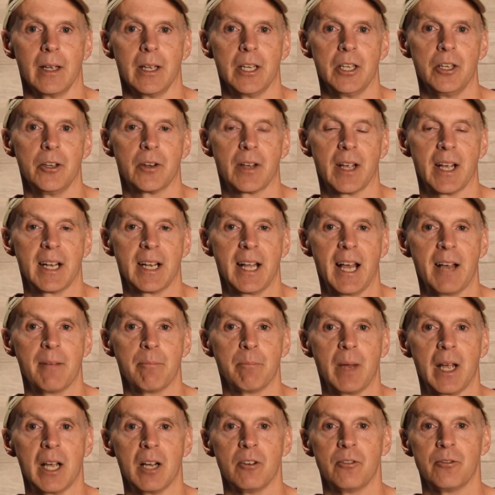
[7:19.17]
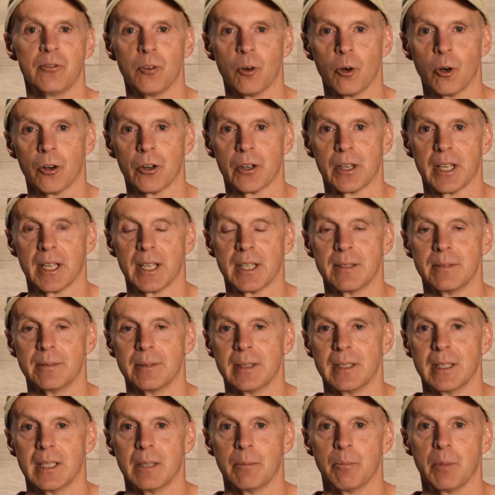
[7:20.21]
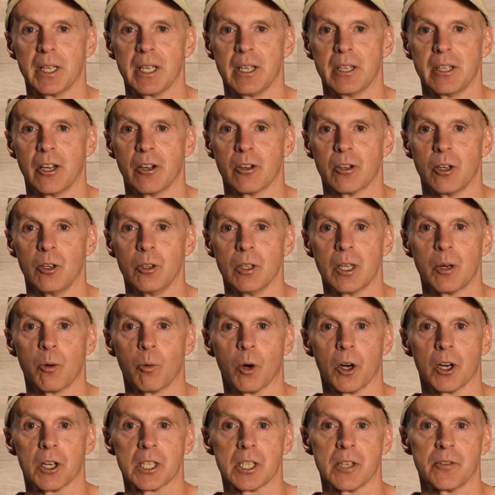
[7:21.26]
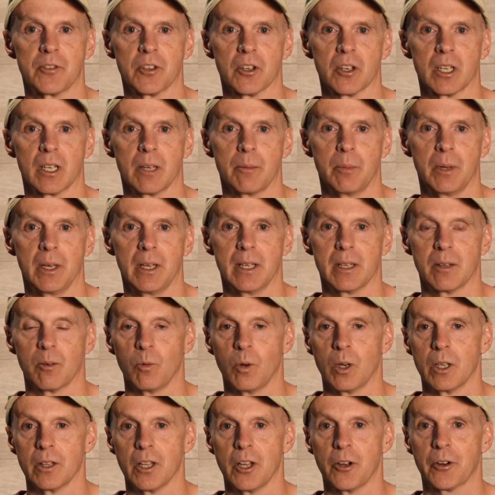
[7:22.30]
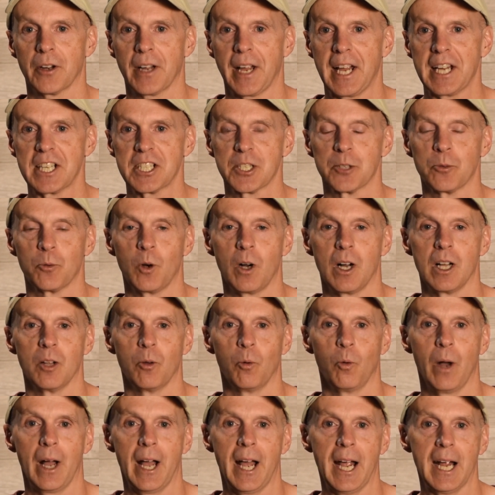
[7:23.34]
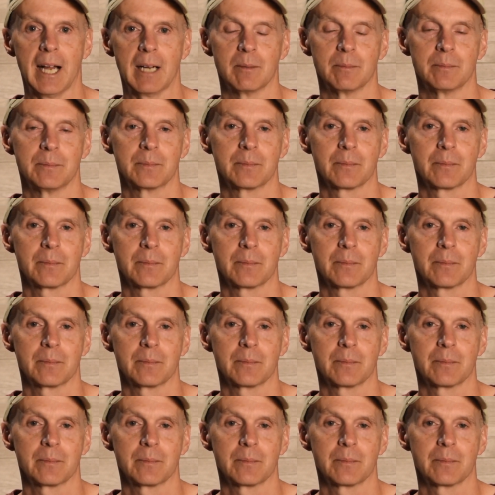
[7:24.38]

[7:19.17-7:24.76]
You can have mail forwarded, but you know it only works if you're going to be at one location while away.